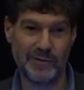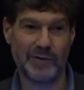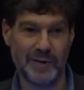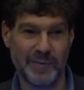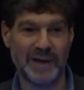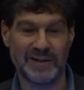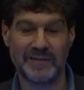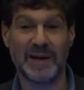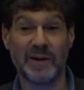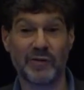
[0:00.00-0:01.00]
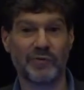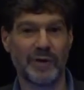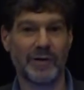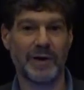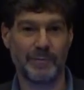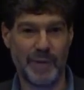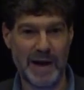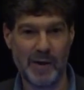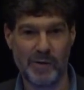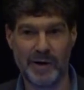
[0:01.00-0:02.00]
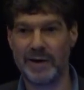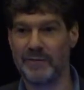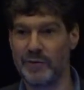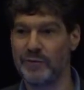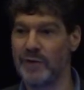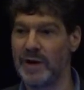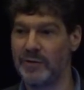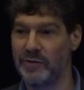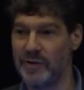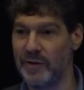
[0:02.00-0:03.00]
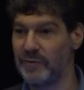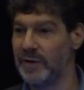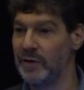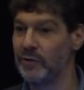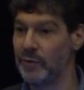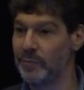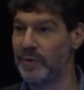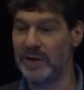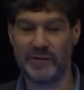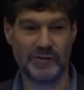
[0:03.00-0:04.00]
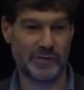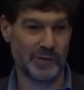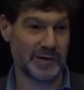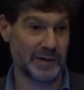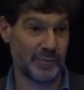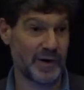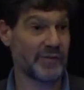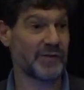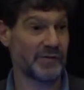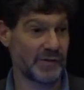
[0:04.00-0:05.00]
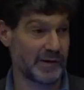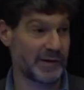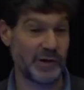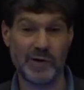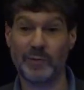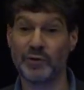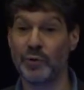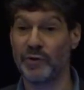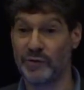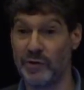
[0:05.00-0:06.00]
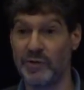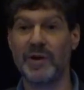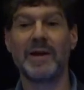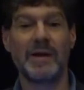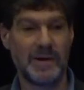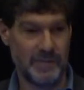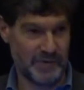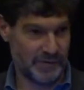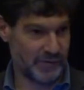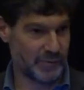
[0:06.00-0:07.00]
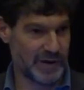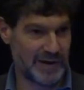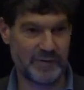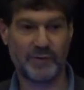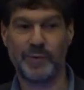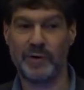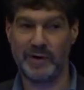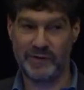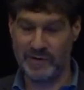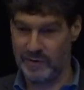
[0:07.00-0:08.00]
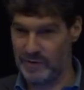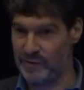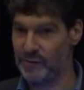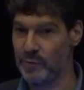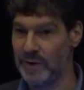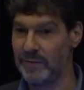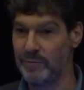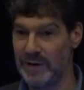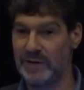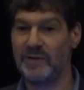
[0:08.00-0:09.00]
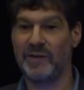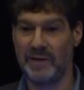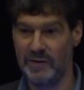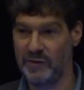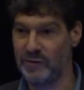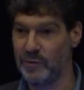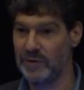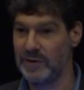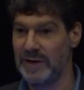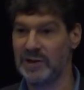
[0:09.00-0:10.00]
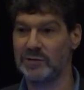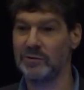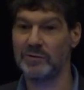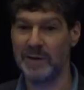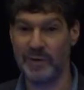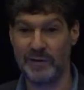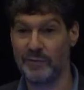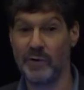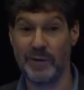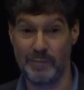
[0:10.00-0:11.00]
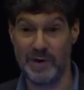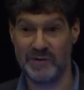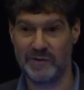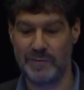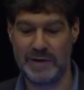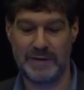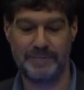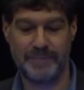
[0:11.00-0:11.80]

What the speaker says: you can imagine that it is very empowering if you find yourself in a group that is historically oppressed and suddenly you're able to assert, this is what I have experienced, this is what it means, and this is what the natural remedy for it must be.